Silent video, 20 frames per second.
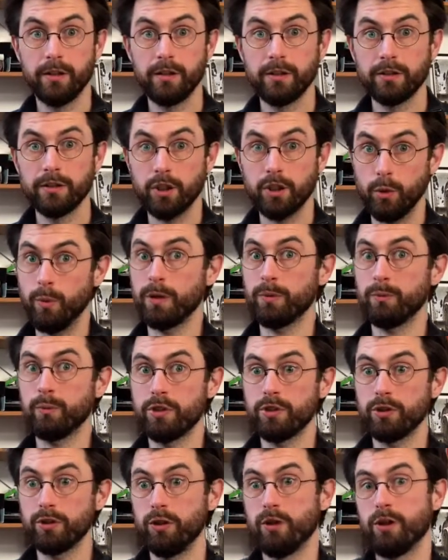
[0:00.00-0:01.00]
So what would
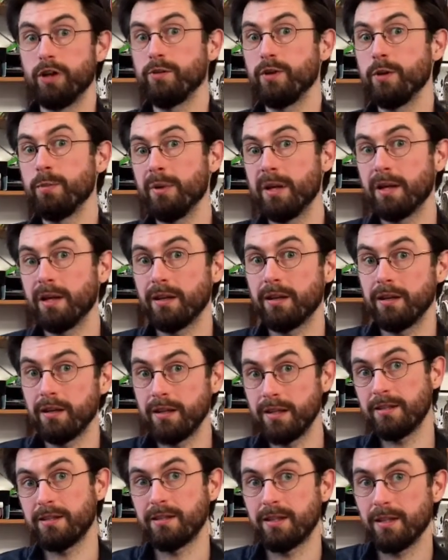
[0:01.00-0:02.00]
you learn if you pick
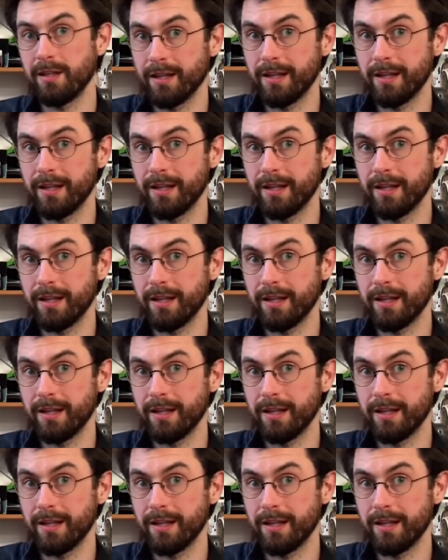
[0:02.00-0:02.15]
this